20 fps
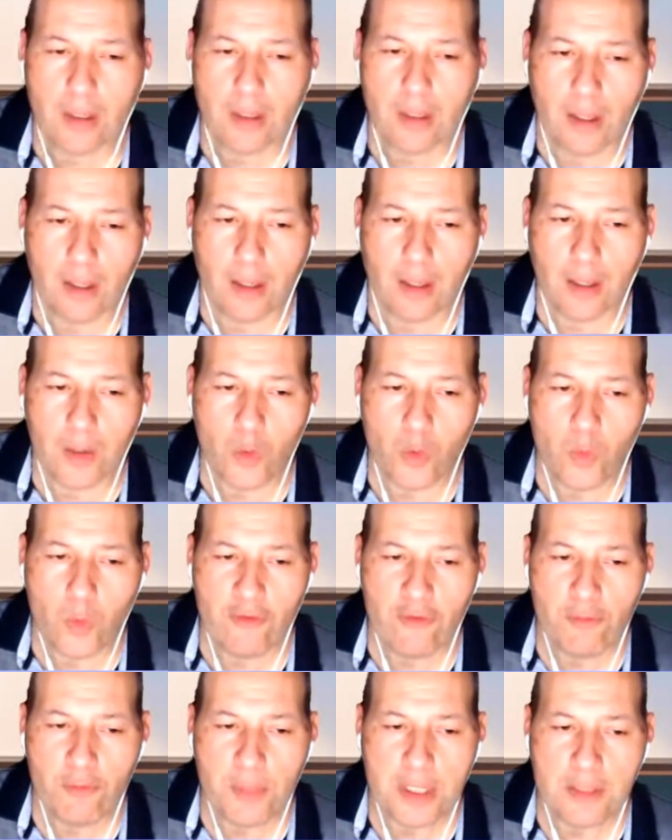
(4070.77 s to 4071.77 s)

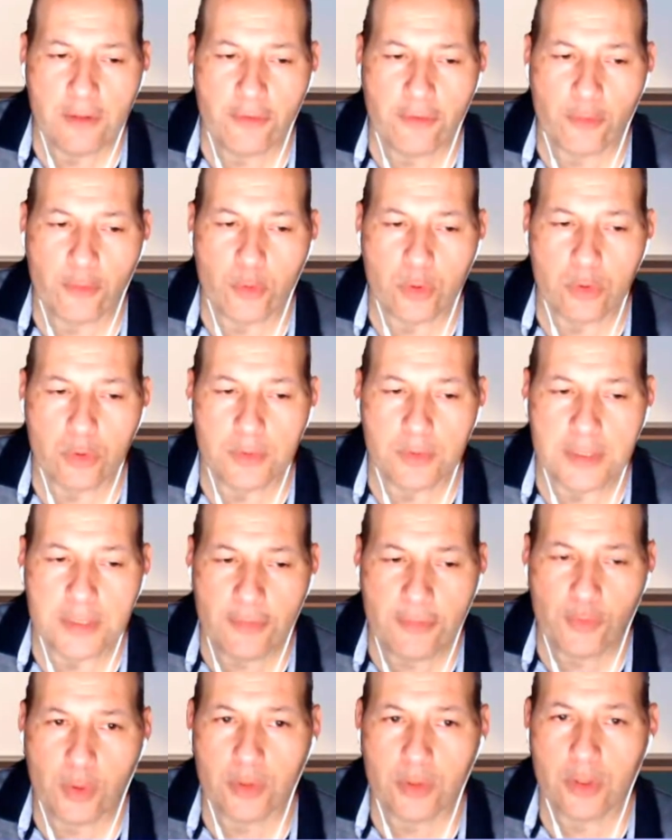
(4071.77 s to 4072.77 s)
We've been through
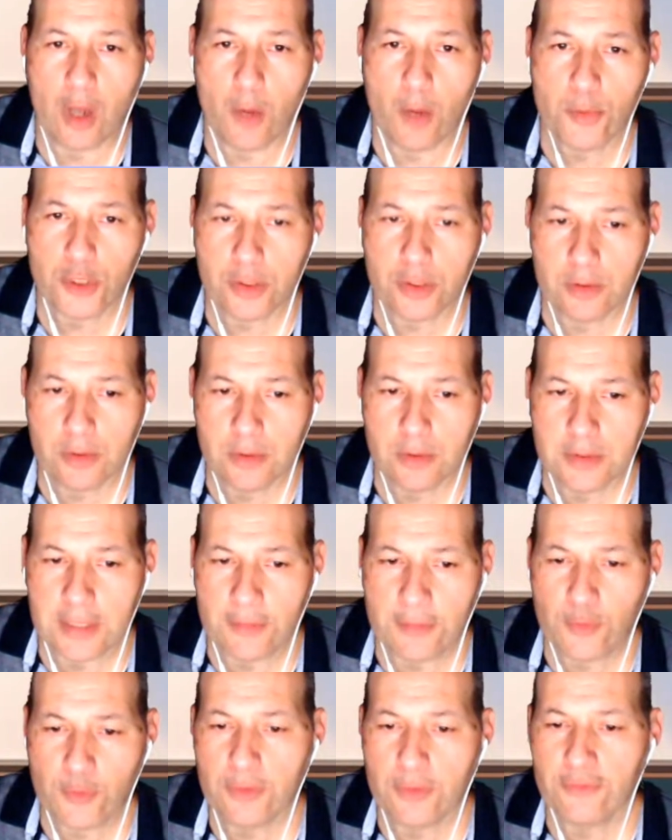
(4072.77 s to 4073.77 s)
different options,
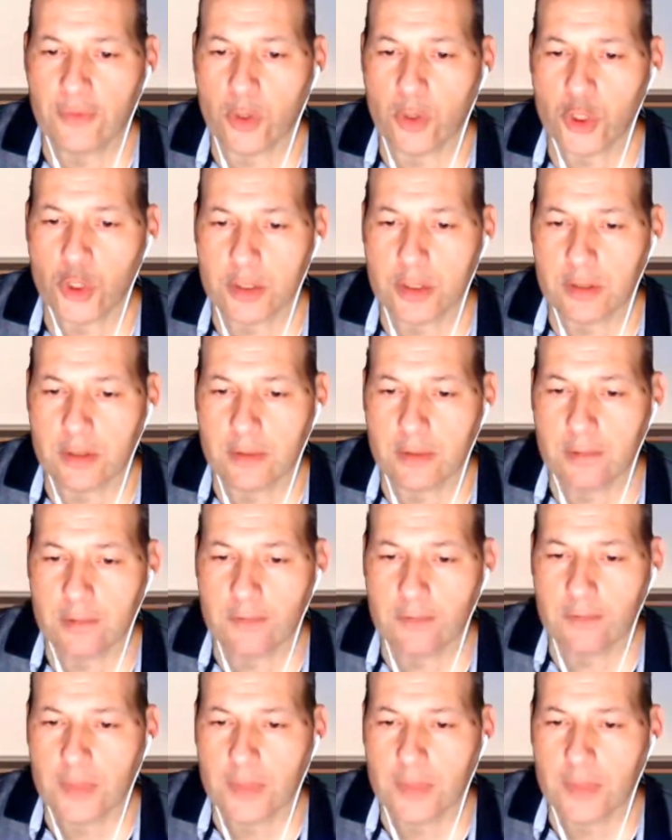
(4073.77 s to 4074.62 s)
different function,